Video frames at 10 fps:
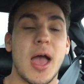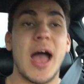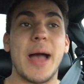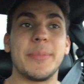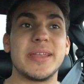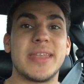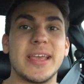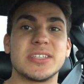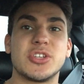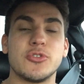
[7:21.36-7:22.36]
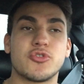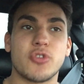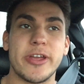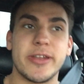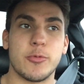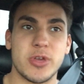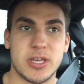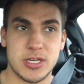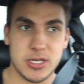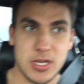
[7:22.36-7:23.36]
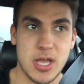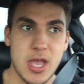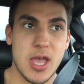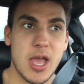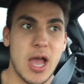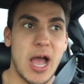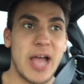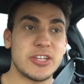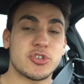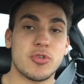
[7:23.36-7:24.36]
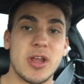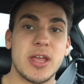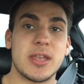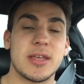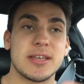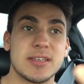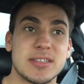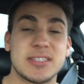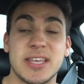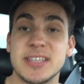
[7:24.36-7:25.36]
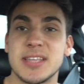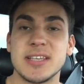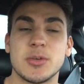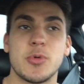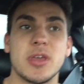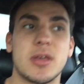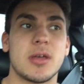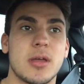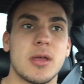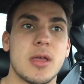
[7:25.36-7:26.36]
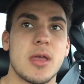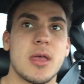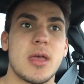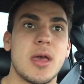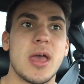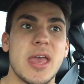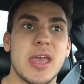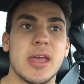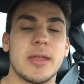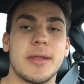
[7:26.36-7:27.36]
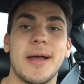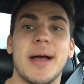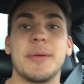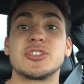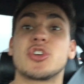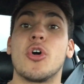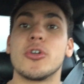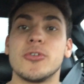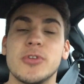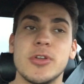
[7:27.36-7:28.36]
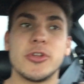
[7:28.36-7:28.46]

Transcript: how many days do you train a week? I train six days a week. And how much cardio do you